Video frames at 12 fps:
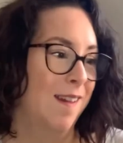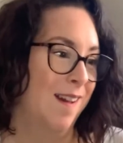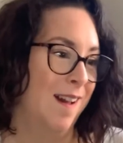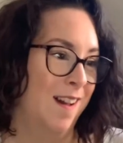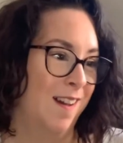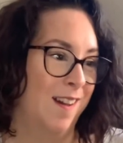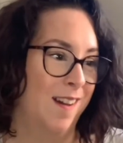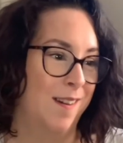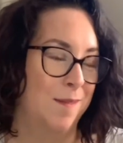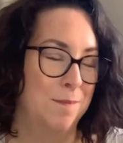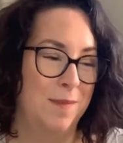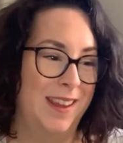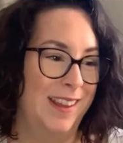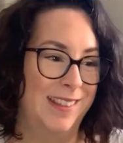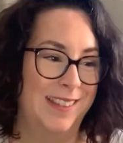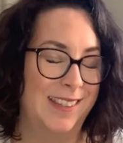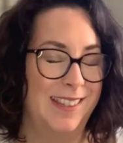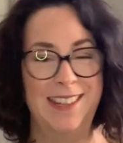Um,
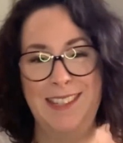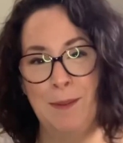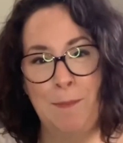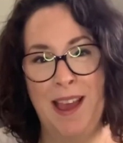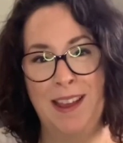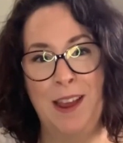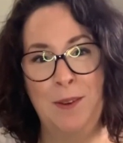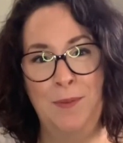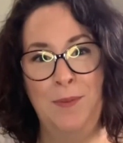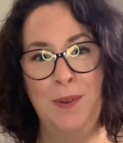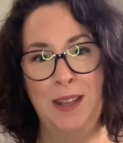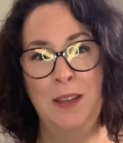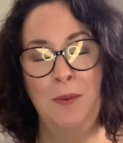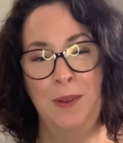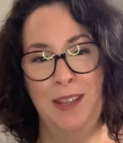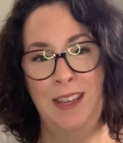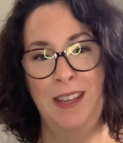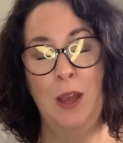it's, it's a bag I really,
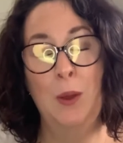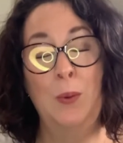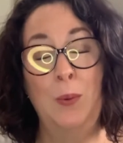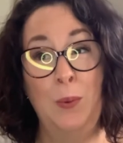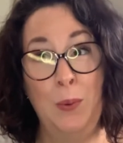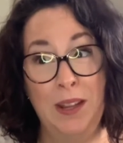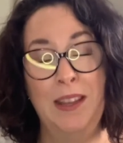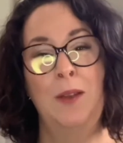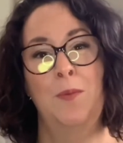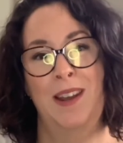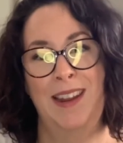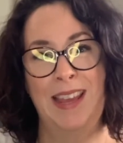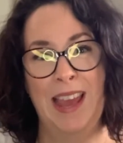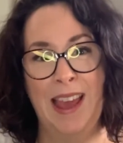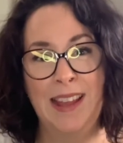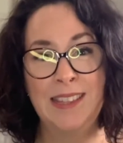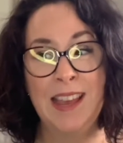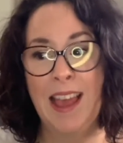really, really want to
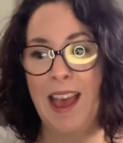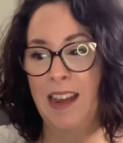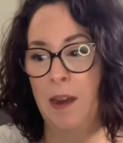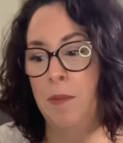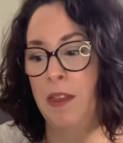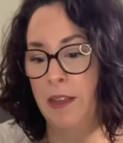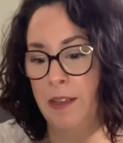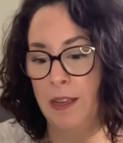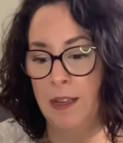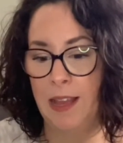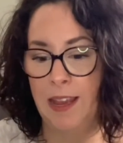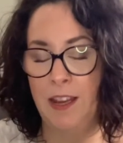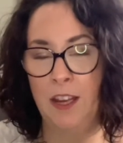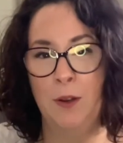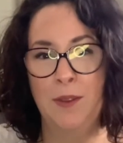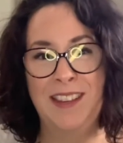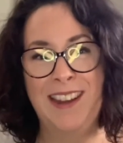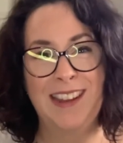get. And I'm thinking like, you know,
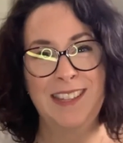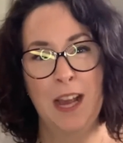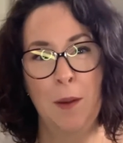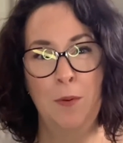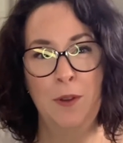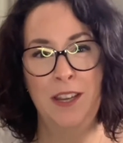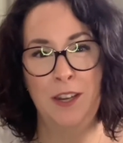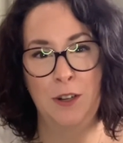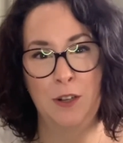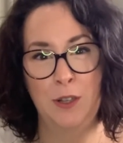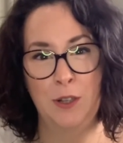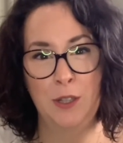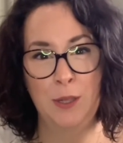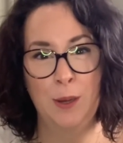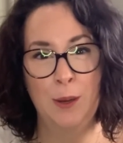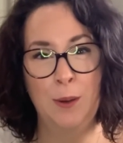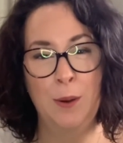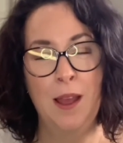in the next couple years or
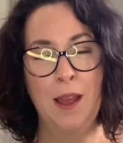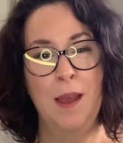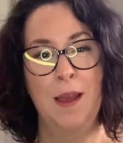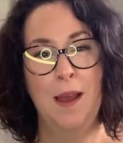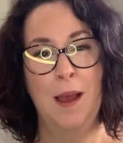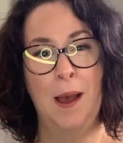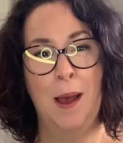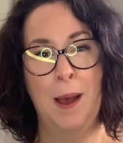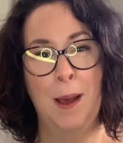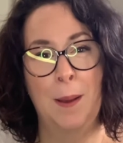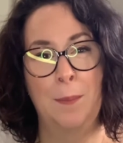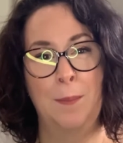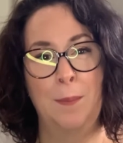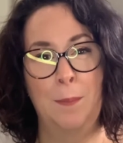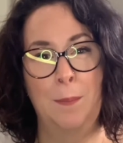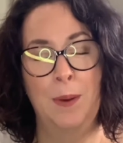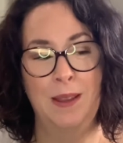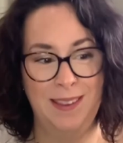so. Um,
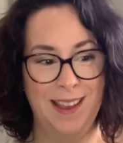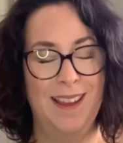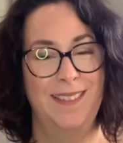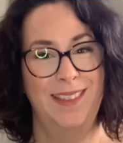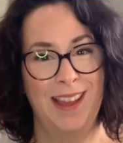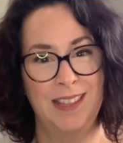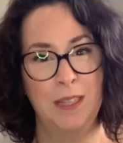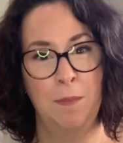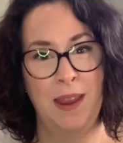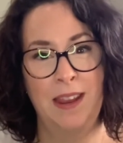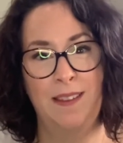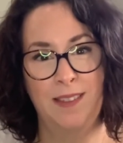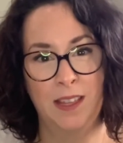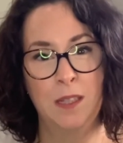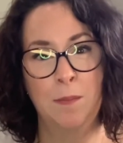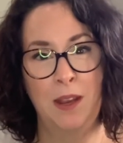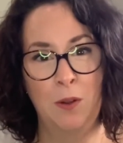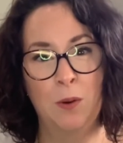but yeah, that's my, that's
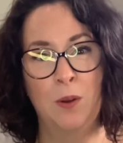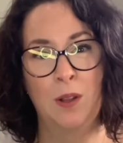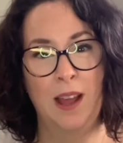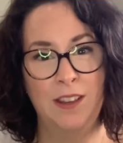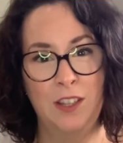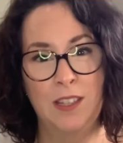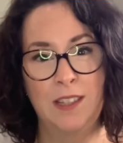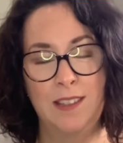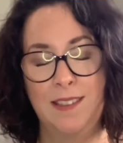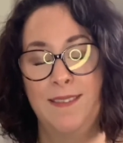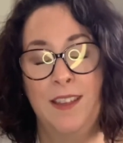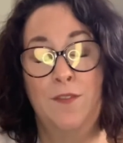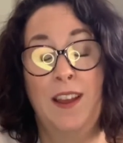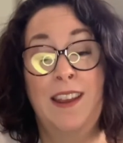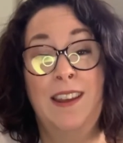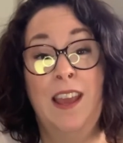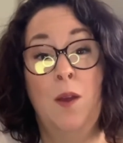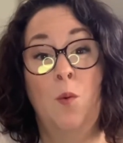my goal. I just, if I
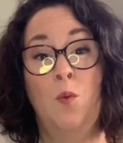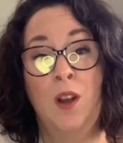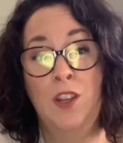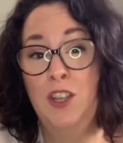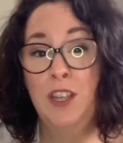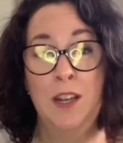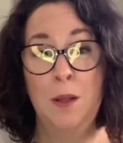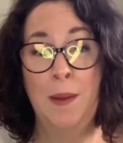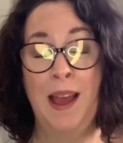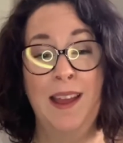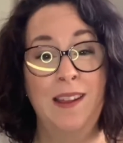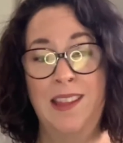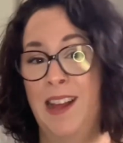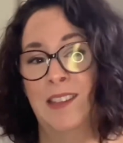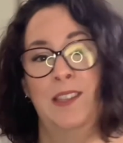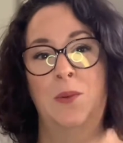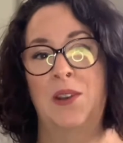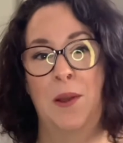can get one Chanel bag, that's
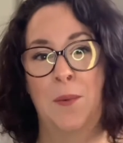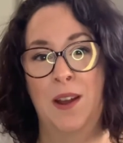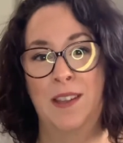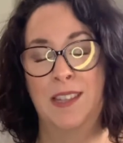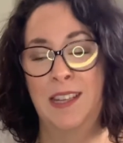the one I want.